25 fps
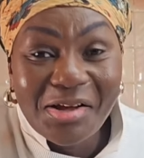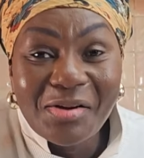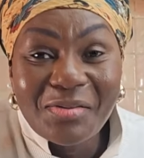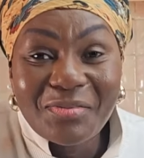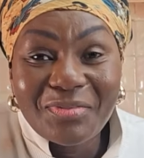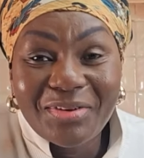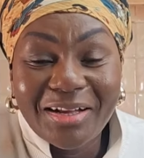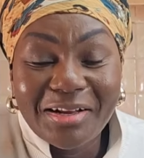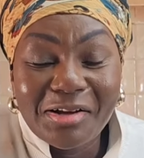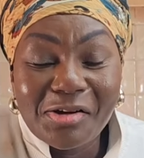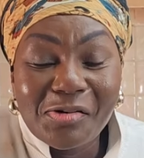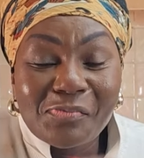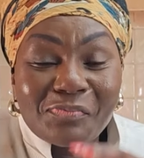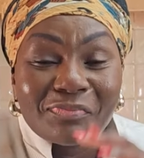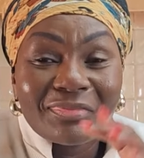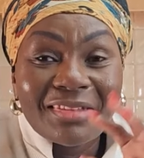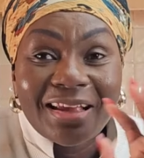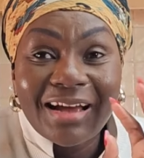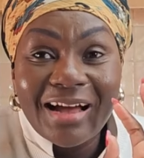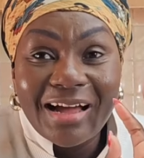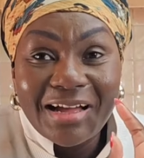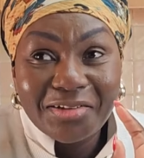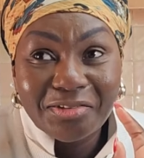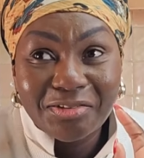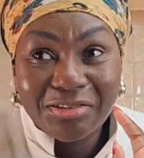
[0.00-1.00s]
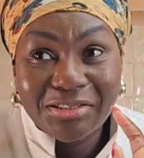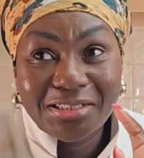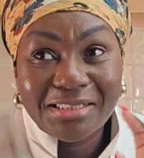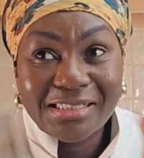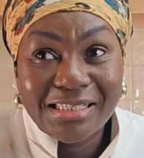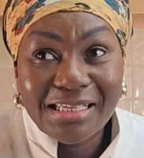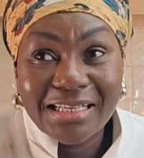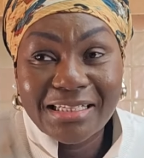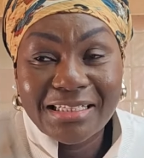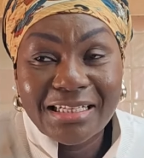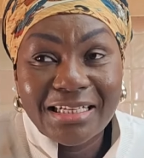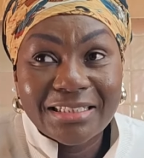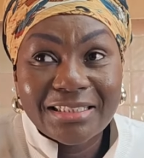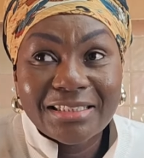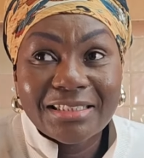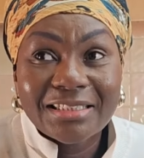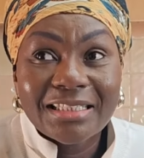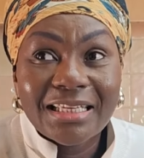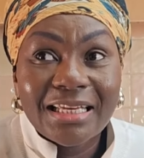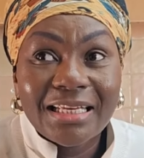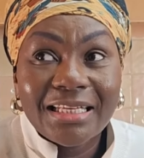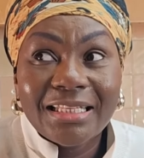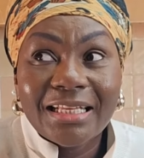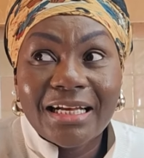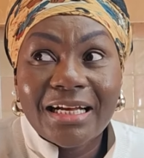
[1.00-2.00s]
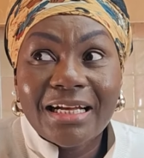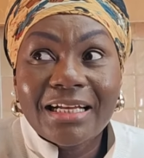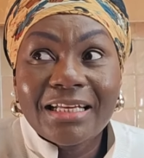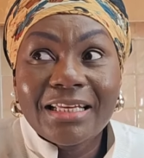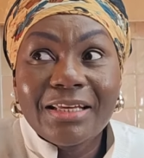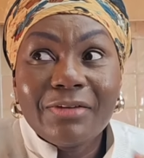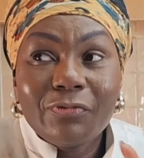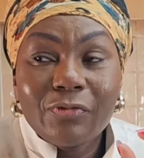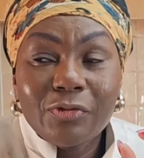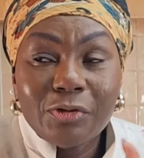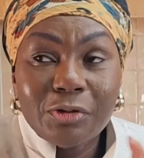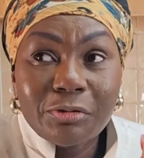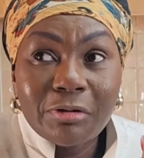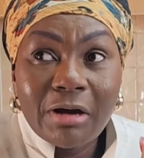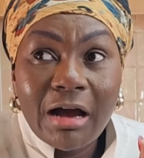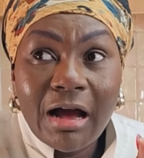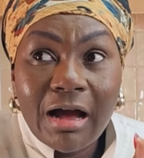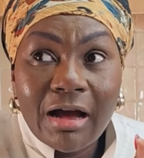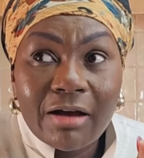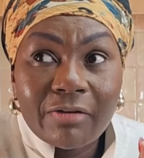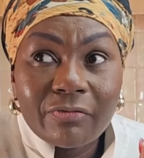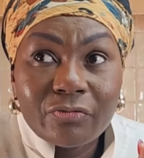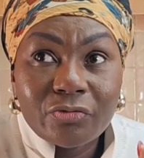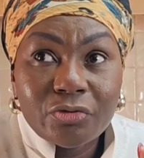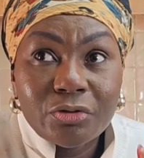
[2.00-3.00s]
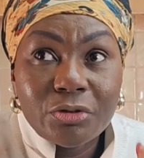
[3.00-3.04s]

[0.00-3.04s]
But I also say that to say that if you have